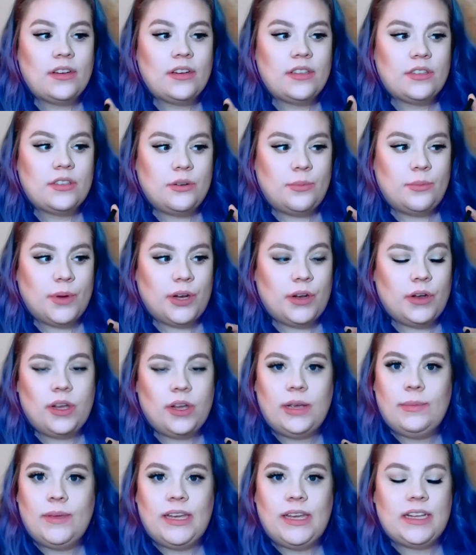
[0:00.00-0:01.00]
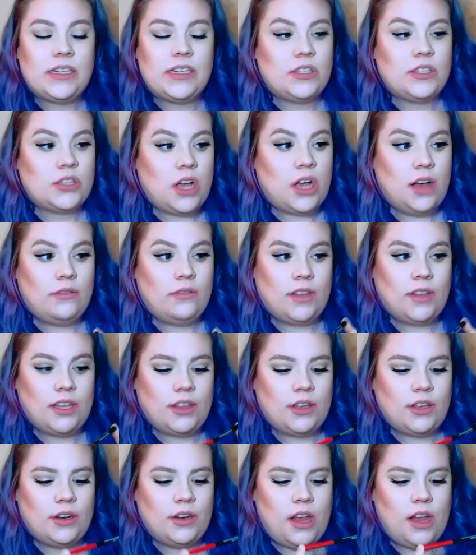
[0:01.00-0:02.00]
and they're super creamy and soft.
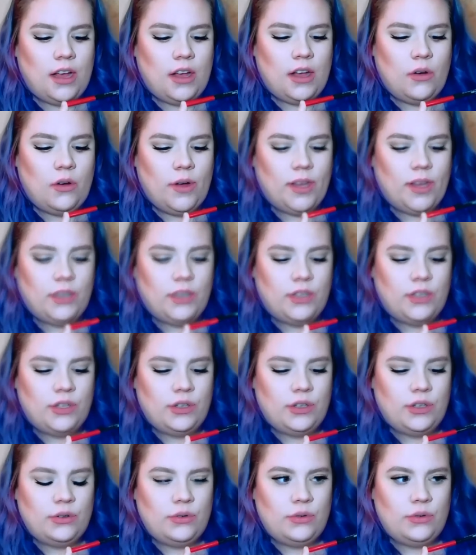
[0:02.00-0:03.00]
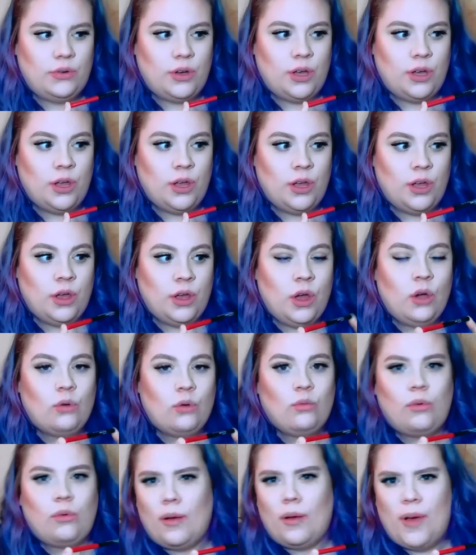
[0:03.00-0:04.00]
Like, they're not going to
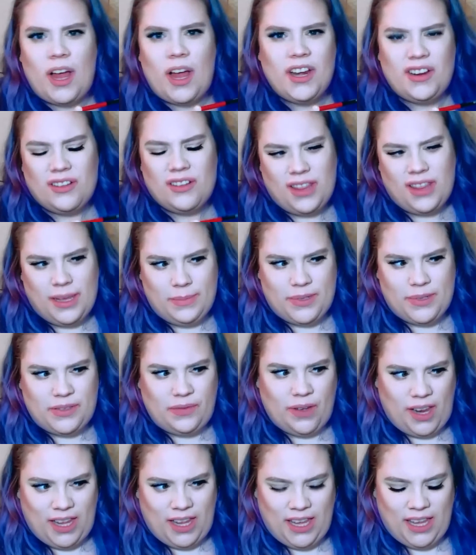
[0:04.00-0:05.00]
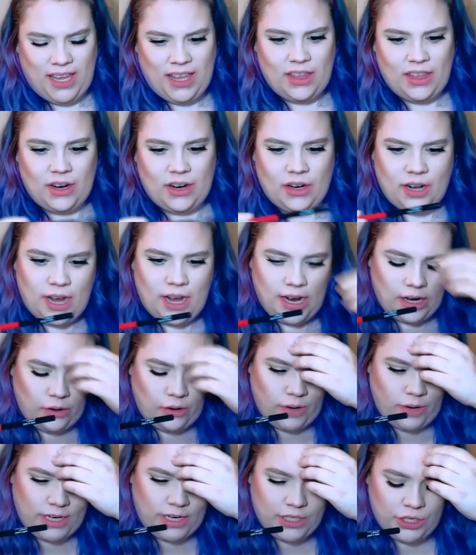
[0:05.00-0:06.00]
rub on your lips funny. They're
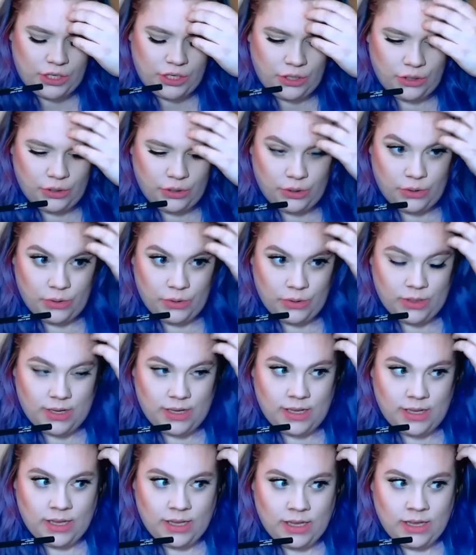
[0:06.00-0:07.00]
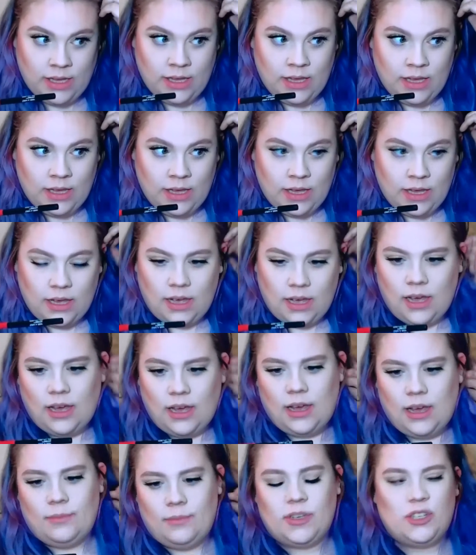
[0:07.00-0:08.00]
not going to
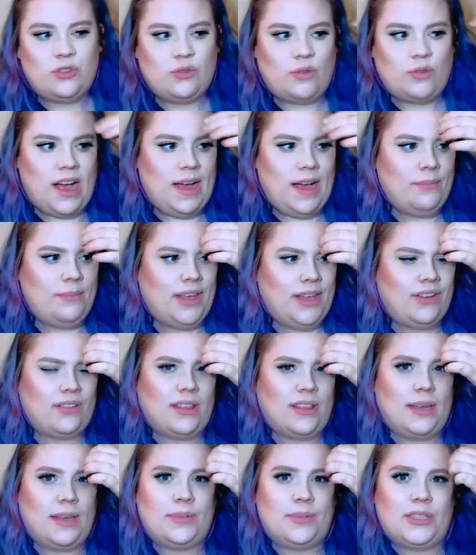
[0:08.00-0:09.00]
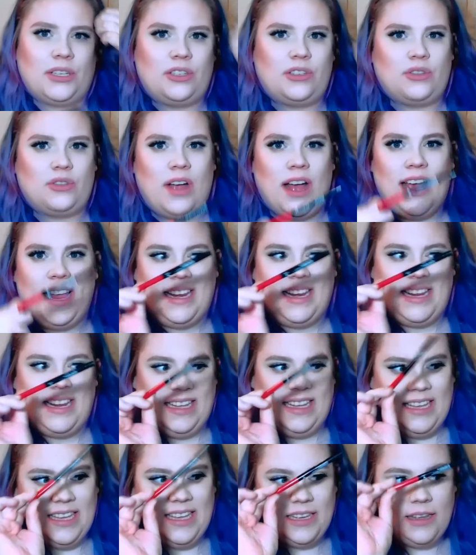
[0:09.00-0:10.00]
make your lips look dry
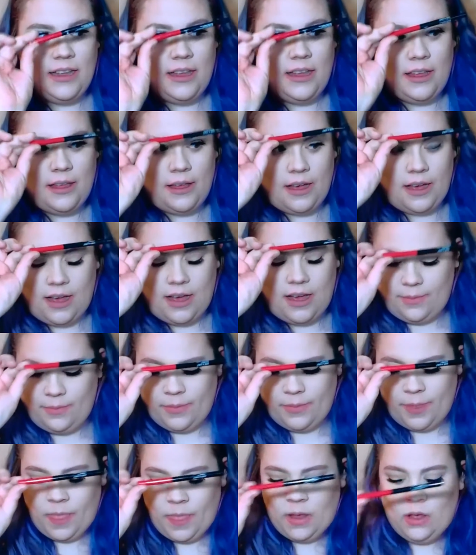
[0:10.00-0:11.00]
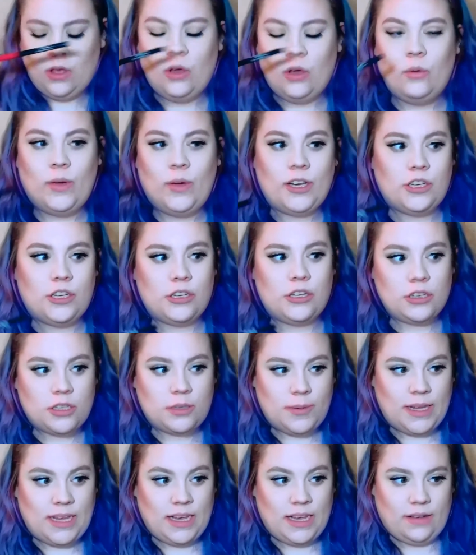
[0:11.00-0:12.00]
and icky.
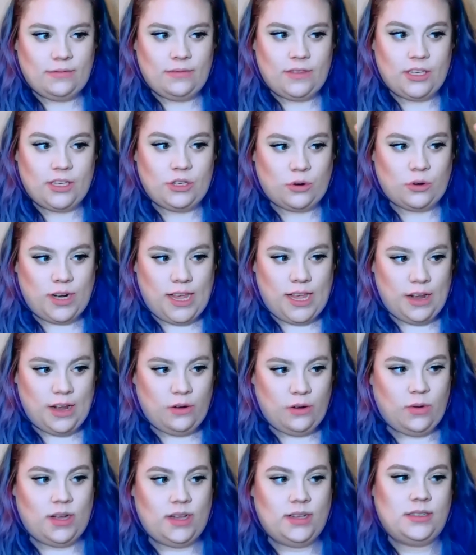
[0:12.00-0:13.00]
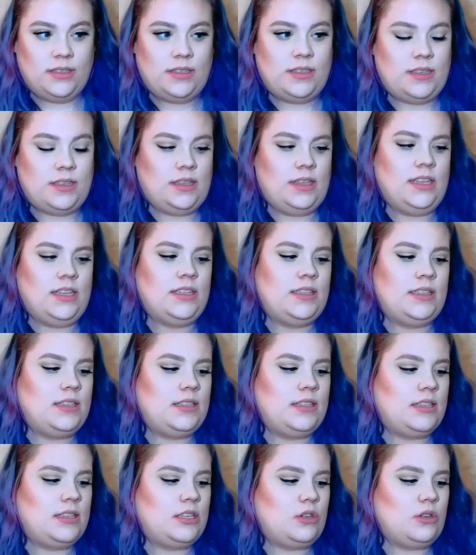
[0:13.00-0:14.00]
Which, speaking of the Jordana ones,
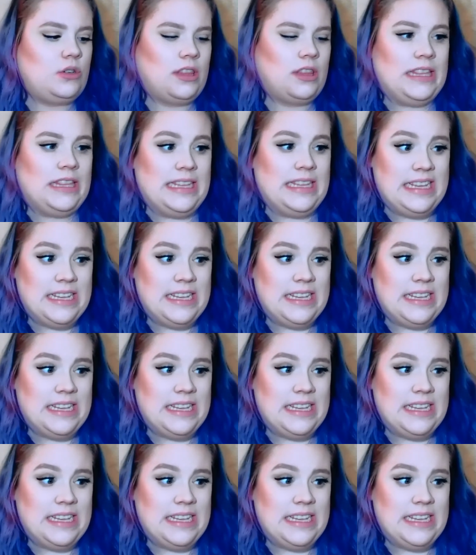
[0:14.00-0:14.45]
this is the